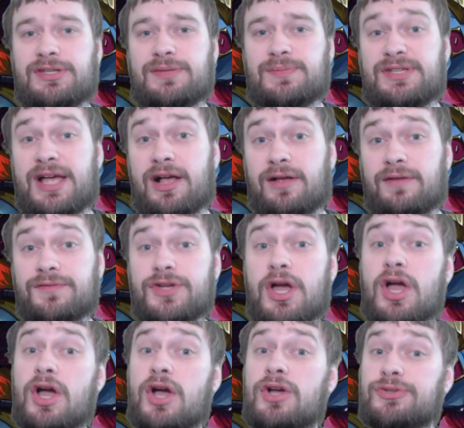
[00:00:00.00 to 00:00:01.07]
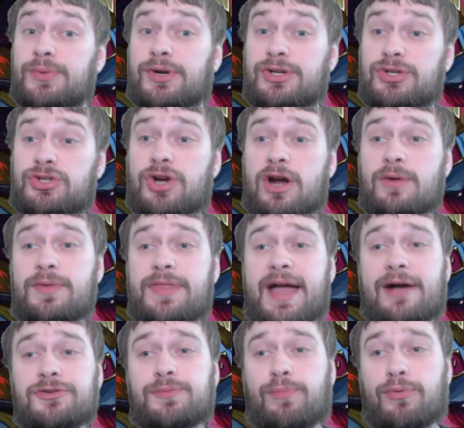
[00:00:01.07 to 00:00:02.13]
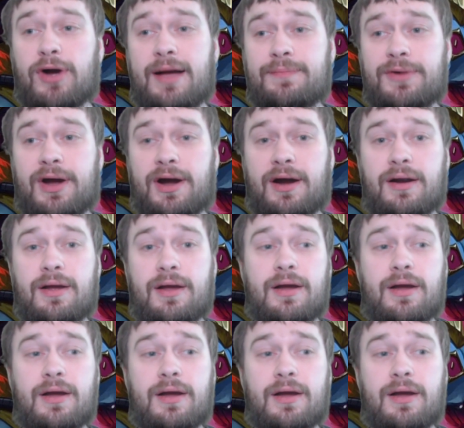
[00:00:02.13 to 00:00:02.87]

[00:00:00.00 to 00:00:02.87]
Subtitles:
themselves. So we're going to start with House Brobnar.